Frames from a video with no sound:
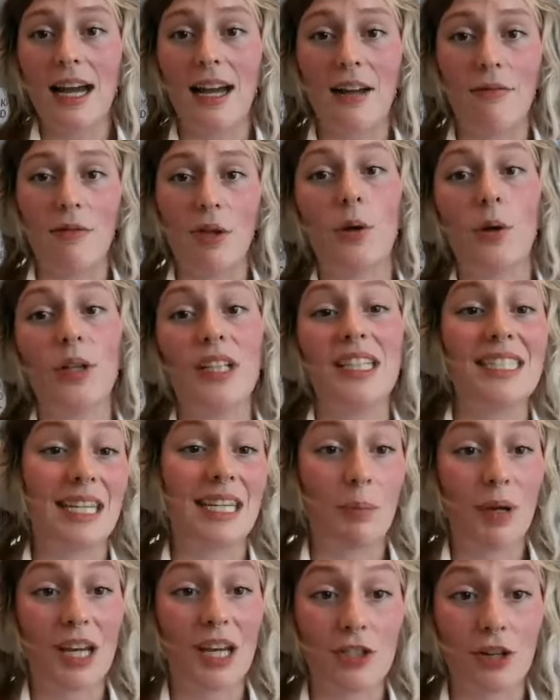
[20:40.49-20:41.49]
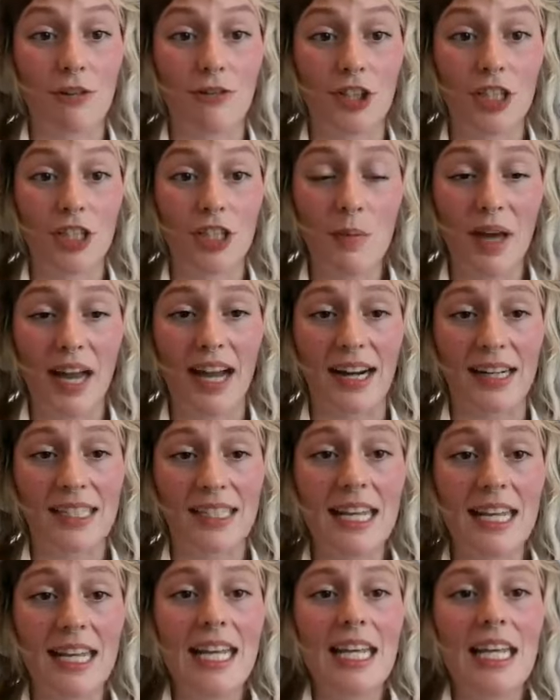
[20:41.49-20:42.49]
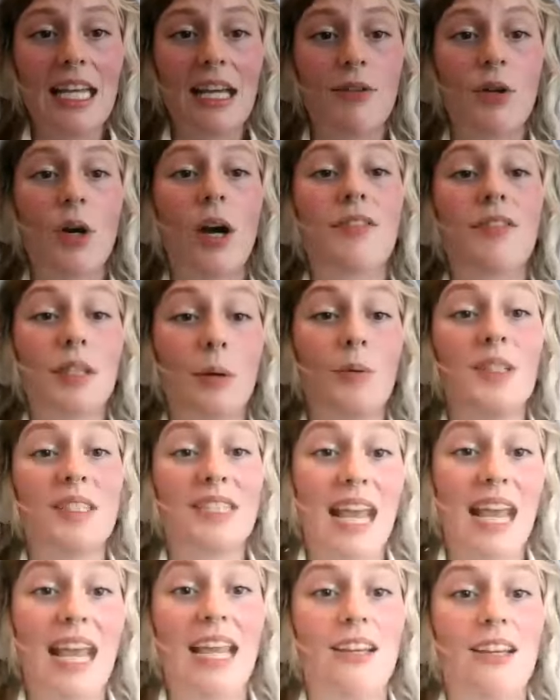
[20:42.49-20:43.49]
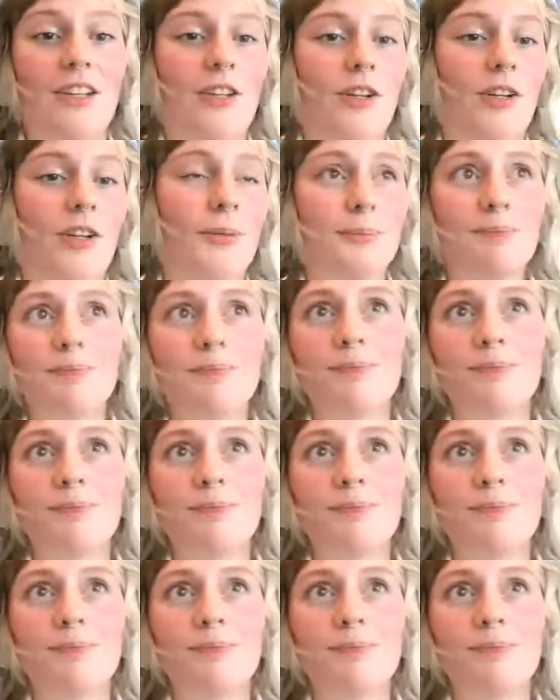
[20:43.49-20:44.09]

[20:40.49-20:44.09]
the holistic picture of your impact. If you have someone saying,